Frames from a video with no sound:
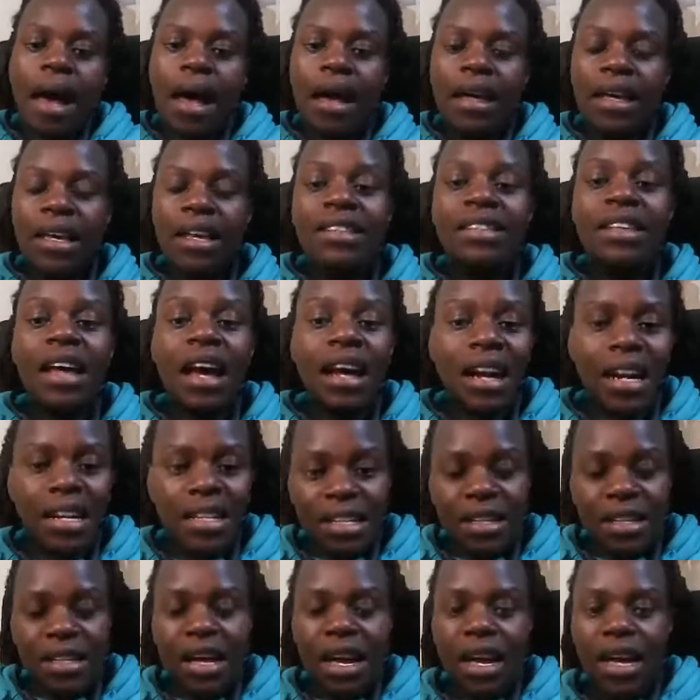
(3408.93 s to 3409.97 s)
Kids are
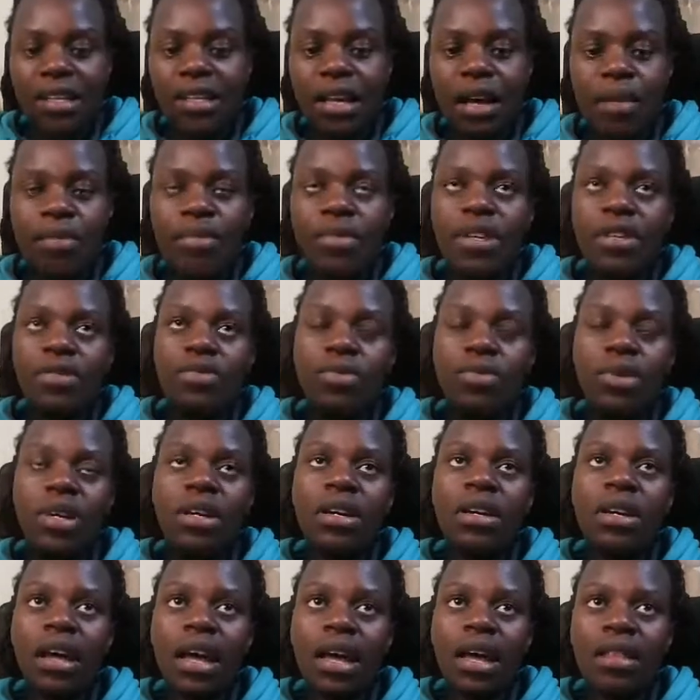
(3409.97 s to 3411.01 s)
writing their exam this
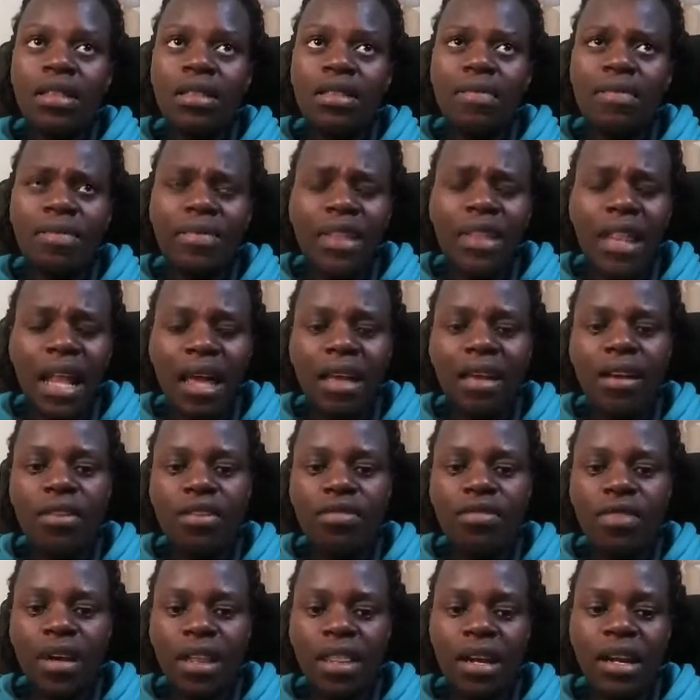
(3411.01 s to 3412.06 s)
week and like
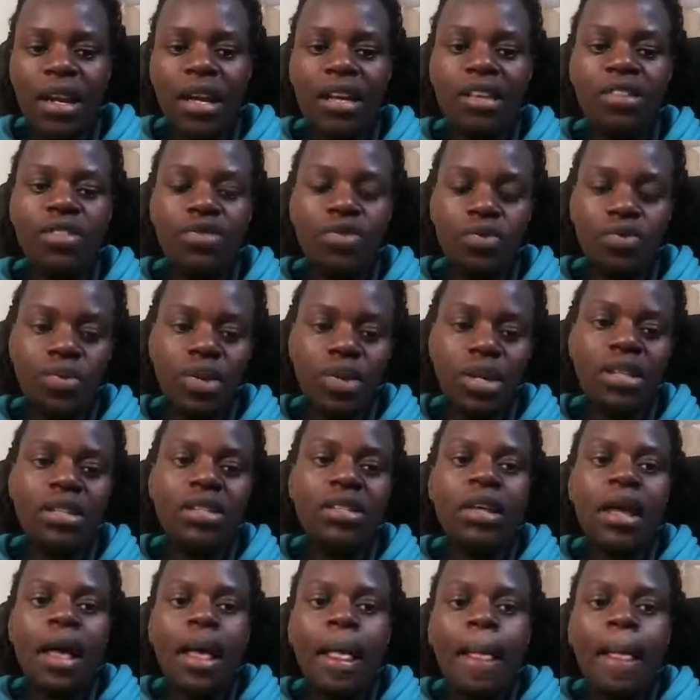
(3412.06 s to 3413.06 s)
over the next 2 weeks.